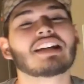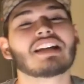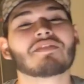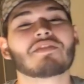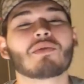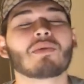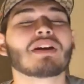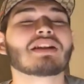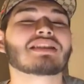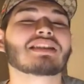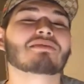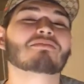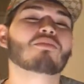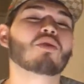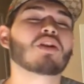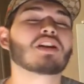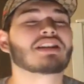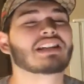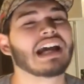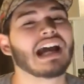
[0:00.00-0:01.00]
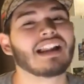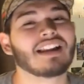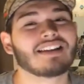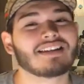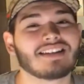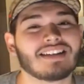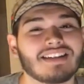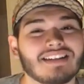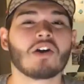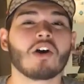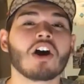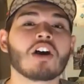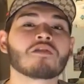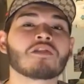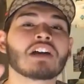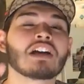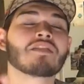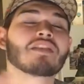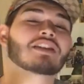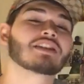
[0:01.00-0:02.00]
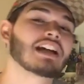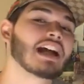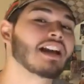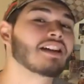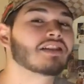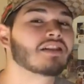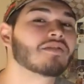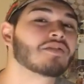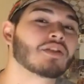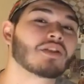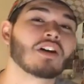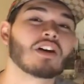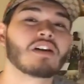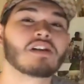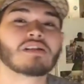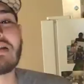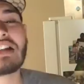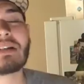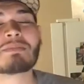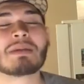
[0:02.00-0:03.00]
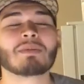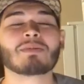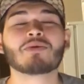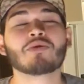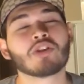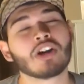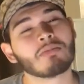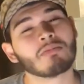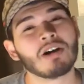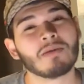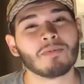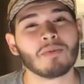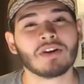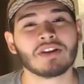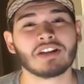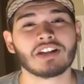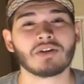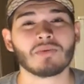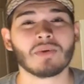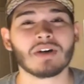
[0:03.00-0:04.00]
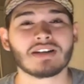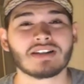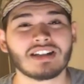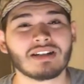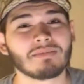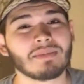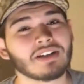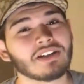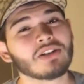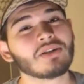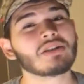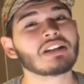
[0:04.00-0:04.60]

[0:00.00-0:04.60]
If you want to see more challenges or if you have a challenge of your own that maybe you come up with and you want to see me do,